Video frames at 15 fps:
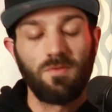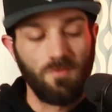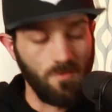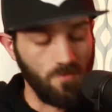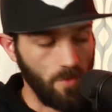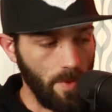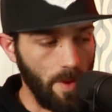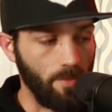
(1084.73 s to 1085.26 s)

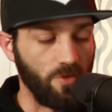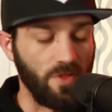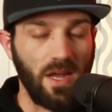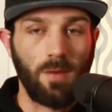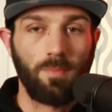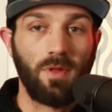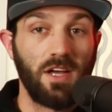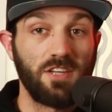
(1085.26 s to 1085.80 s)
Remember, that
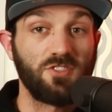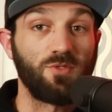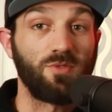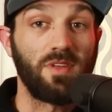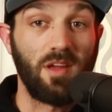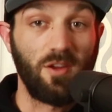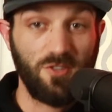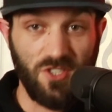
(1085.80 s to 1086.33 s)
applies to
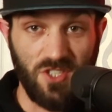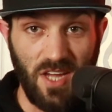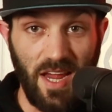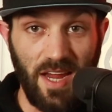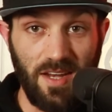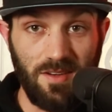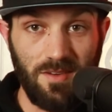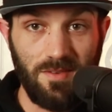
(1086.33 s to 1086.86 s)
their
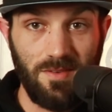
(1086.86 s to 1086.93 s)
state,